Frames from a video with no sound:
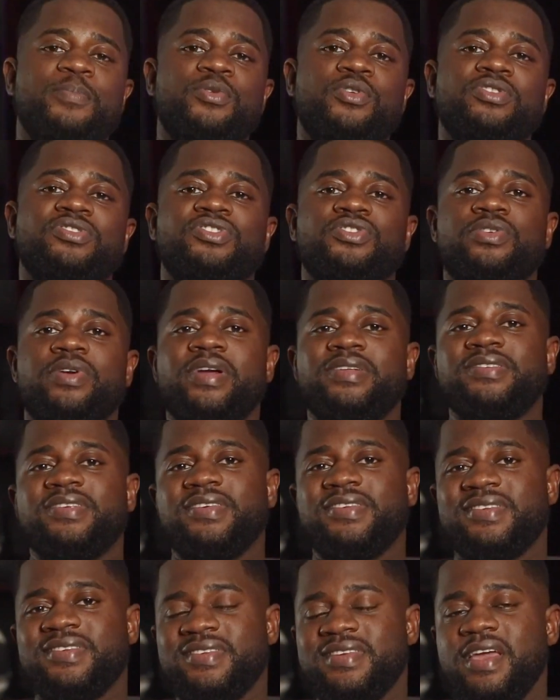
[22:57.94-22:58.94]
approach creates
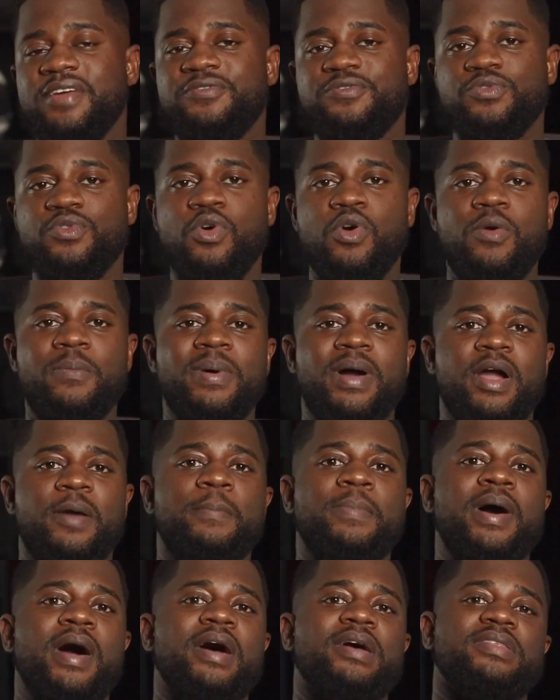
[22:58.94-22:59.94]
a safe
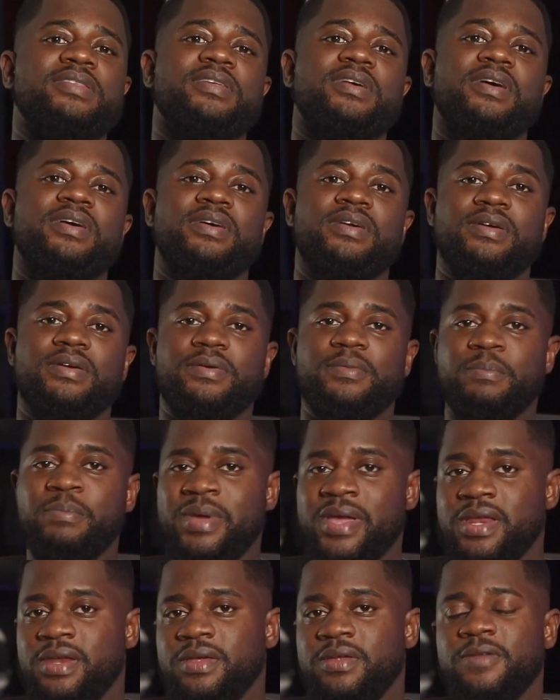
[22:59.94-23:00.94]
rollback path,
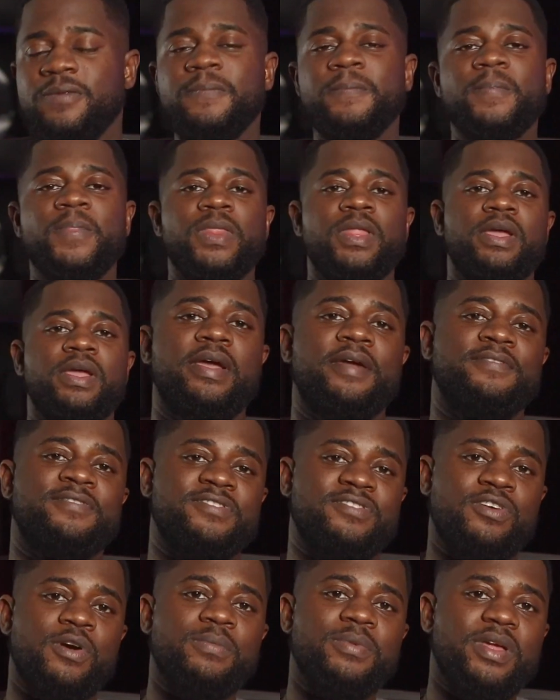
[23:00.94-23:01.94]
meaning if
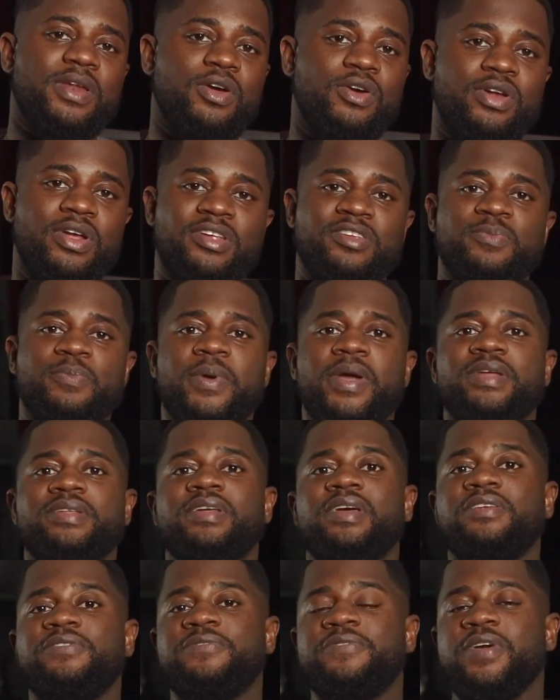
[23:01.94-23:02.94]
something
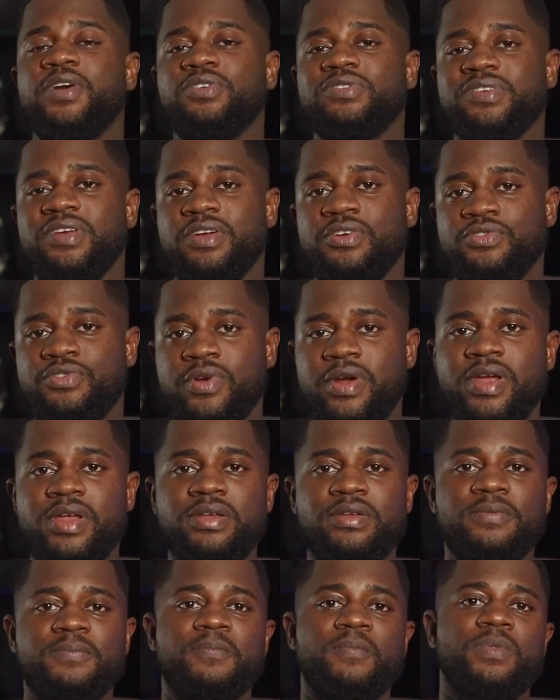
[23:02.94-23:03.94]
unexpected fails in
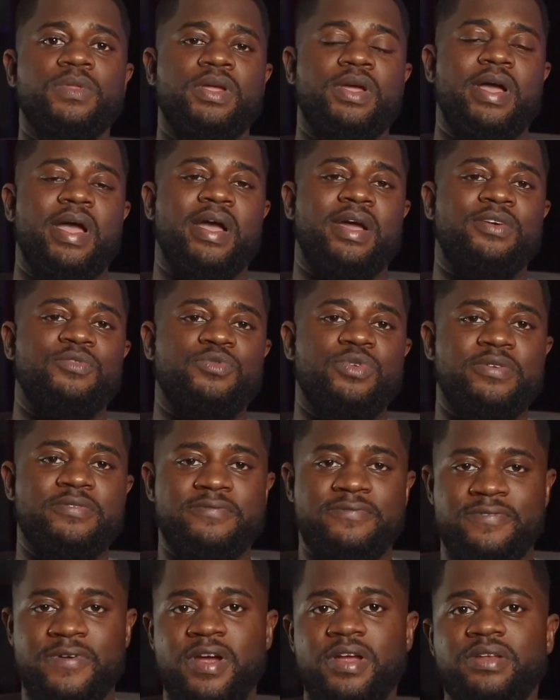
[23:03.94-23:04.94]
green, I can
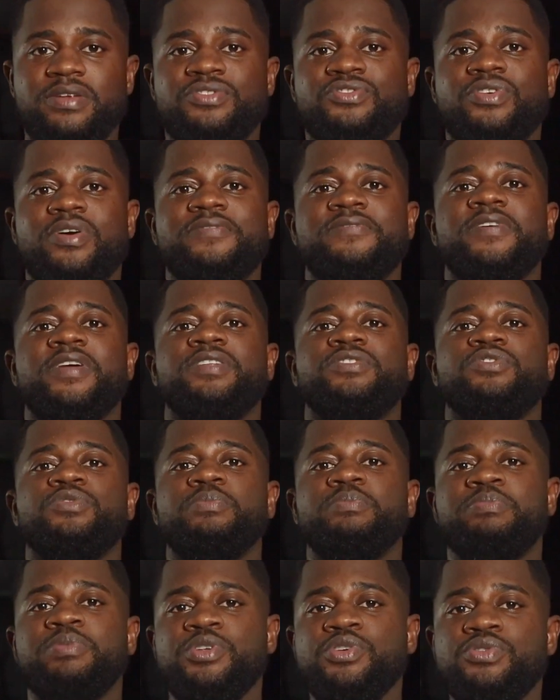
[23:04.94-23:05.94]
revert traffic to
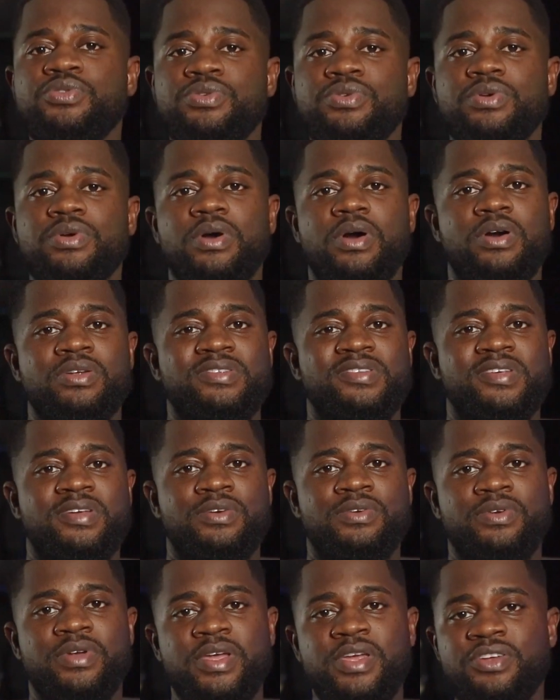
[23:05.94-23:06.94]
blue
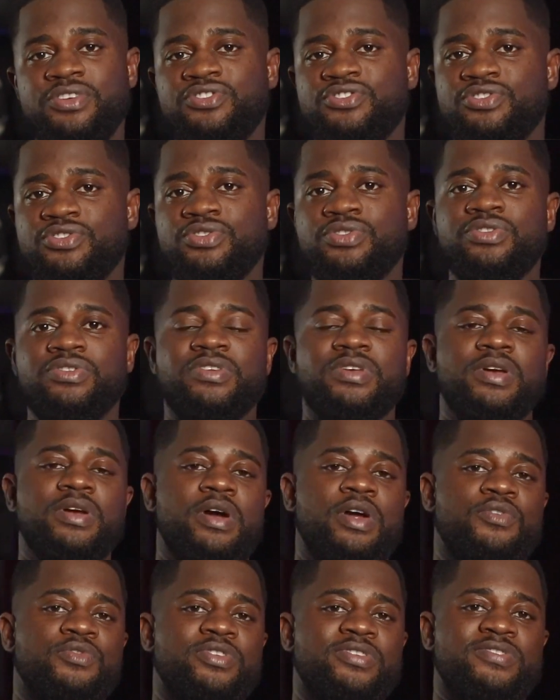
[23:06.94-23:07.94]
until issues
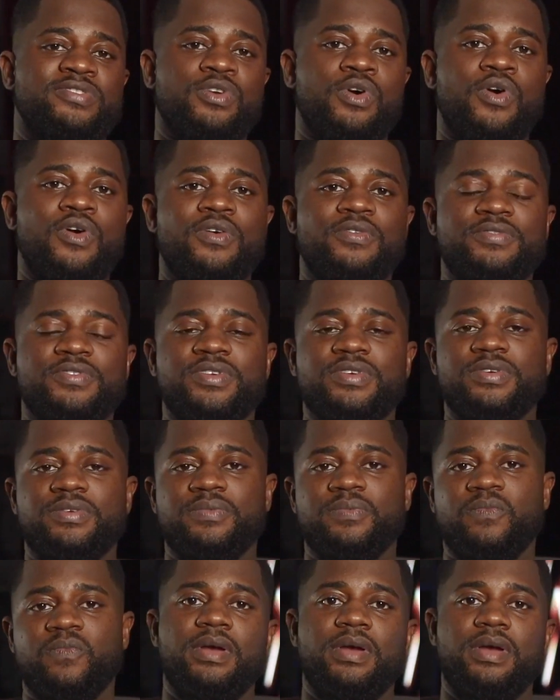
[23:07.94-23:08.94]
are resolved.
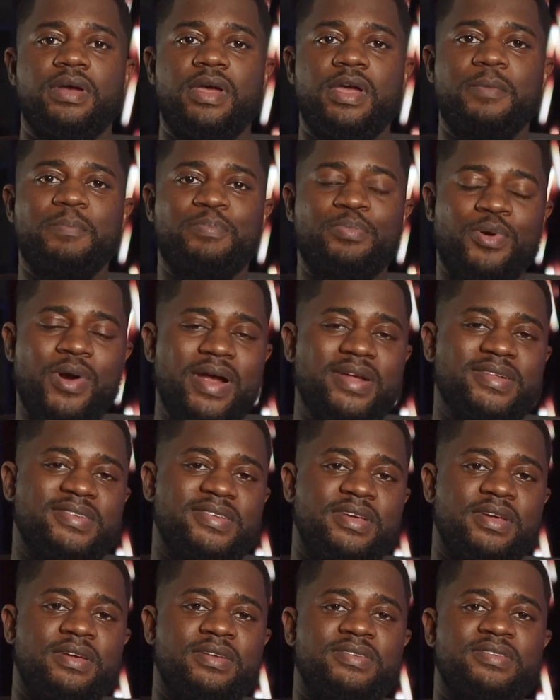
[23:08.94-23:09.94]
In
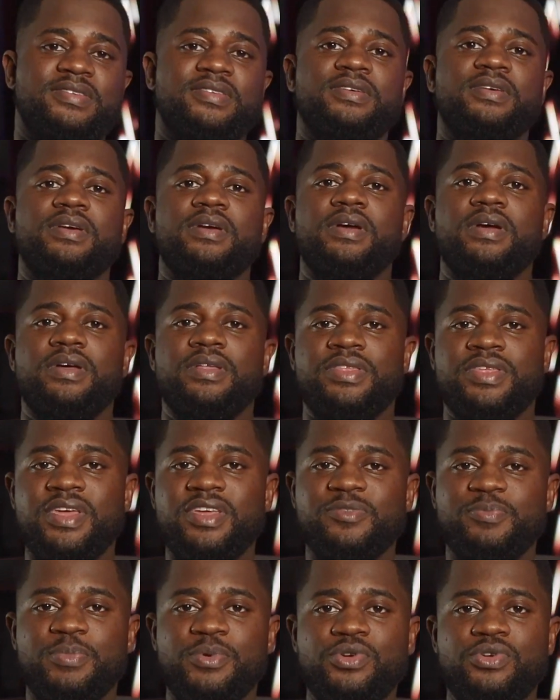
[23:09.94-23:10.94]
practice,
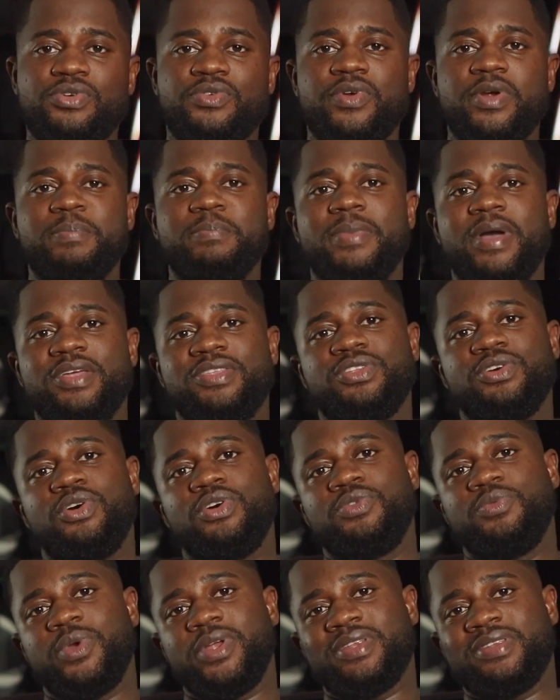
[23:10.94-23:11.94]
this blue-green
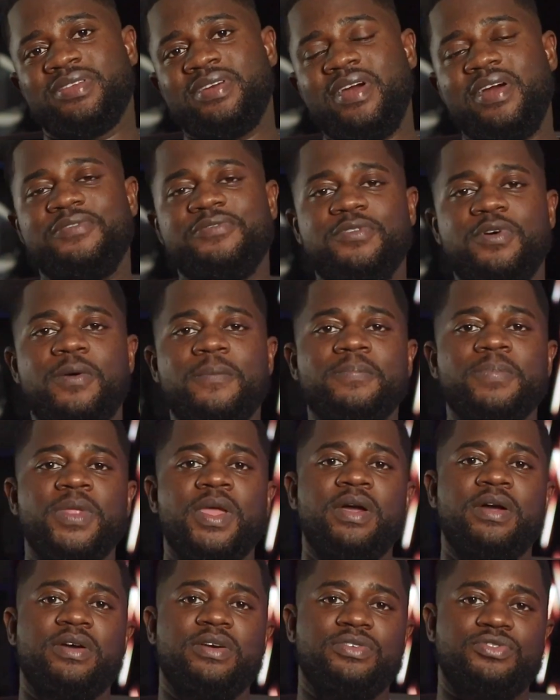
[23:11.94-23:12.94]
method with Terraform
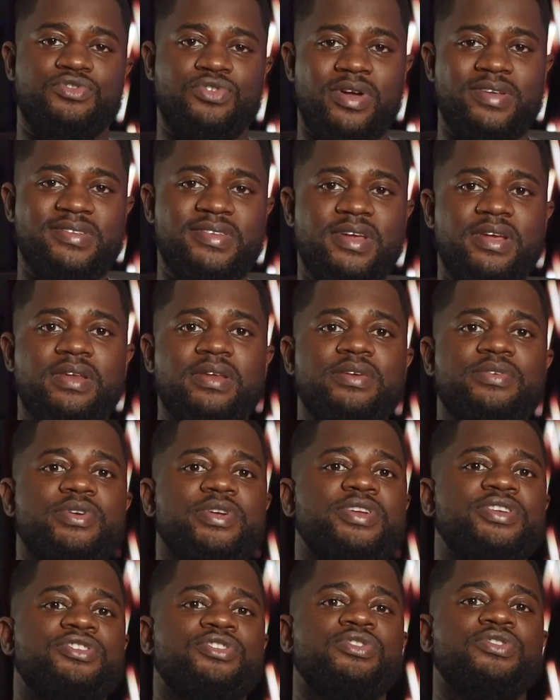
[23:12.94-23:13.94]
drastically
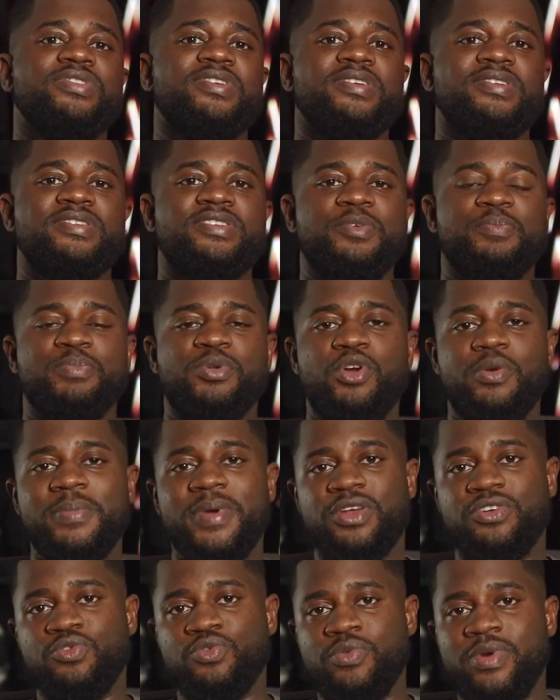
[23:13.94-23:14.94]
reduces
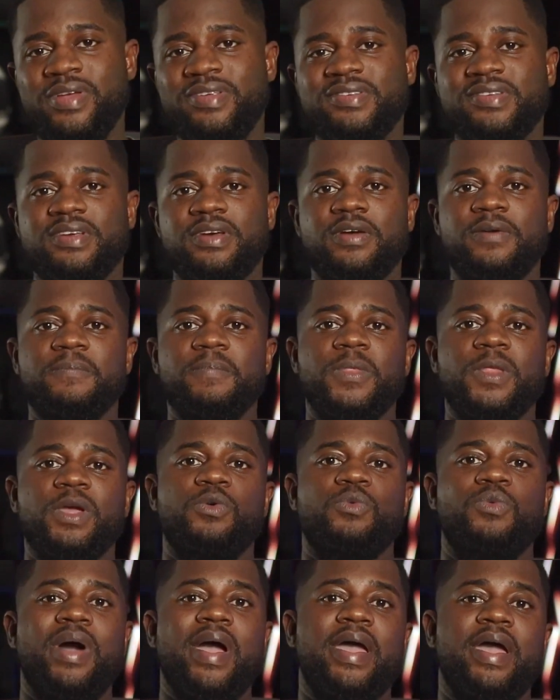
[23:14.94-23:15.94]
deployment risk
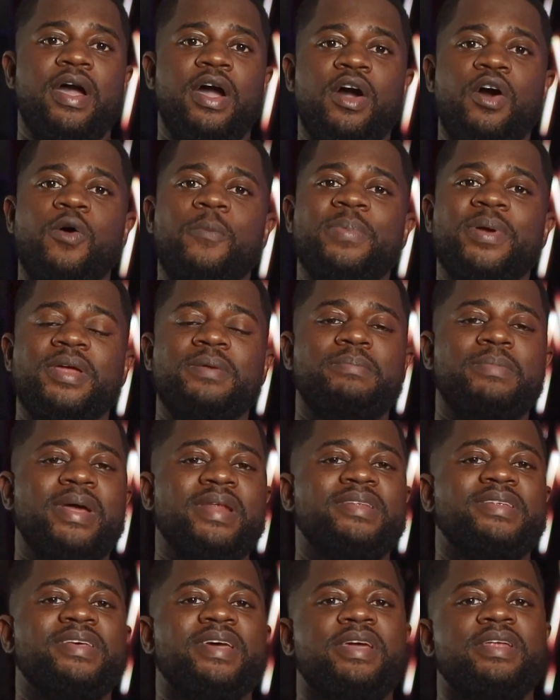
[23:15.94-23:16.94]
while helping
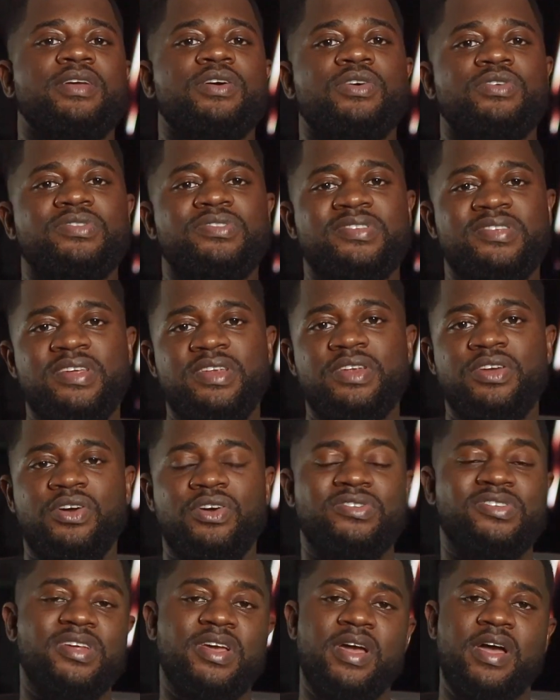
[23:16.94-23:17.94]
maintain
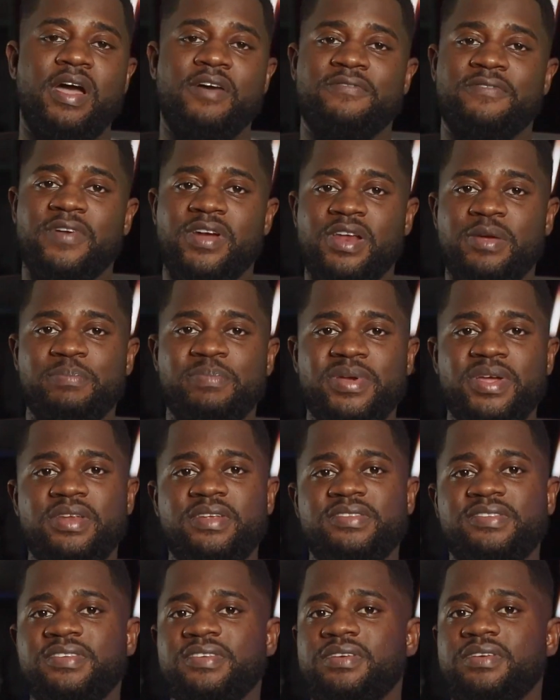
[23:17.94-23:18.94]
continuous
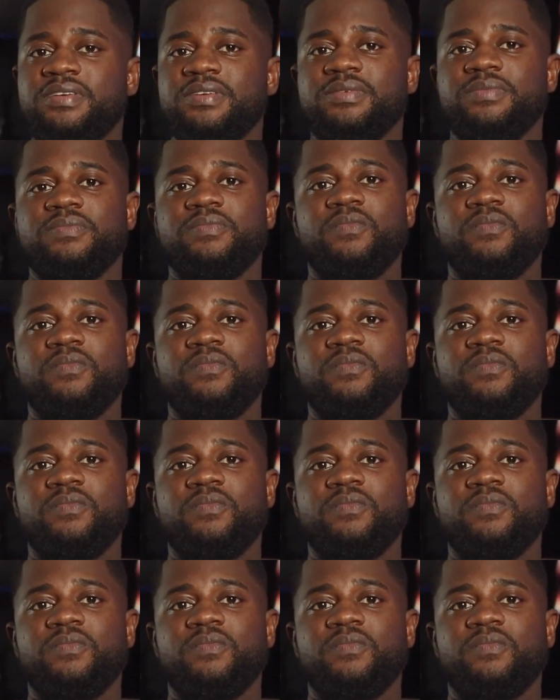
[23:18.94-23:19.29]
availability.